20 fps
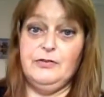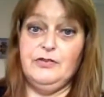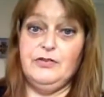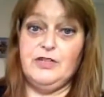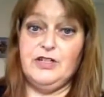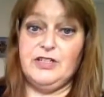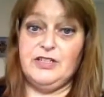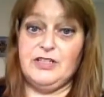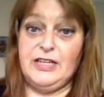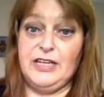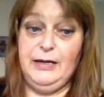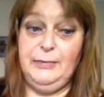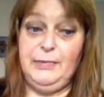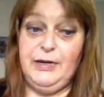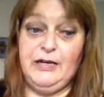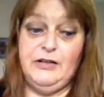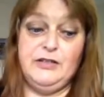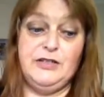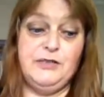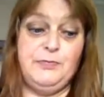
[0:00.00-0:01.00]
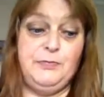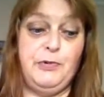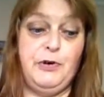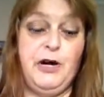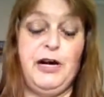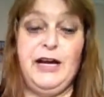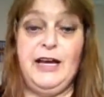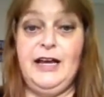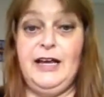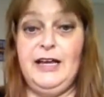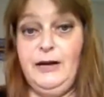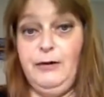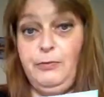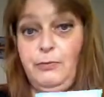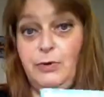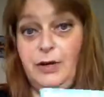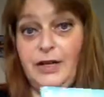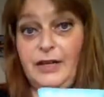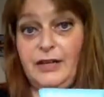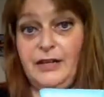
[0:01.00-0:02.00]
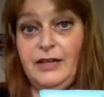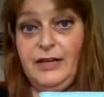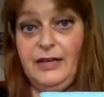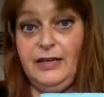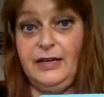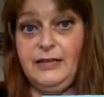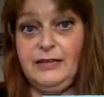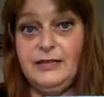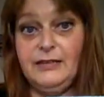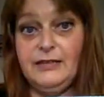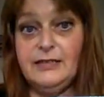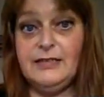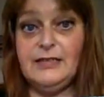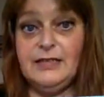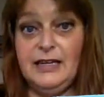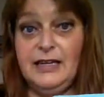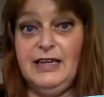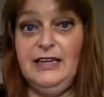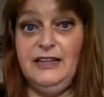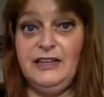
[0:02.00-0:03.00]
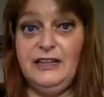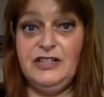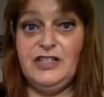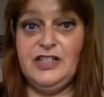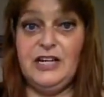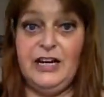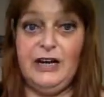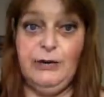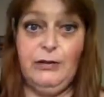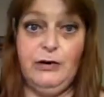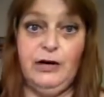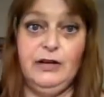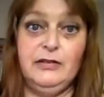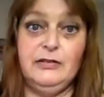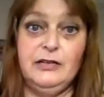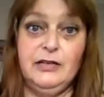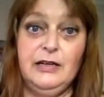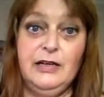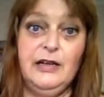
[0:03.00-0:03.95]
just keeping a spray and one of these in the shower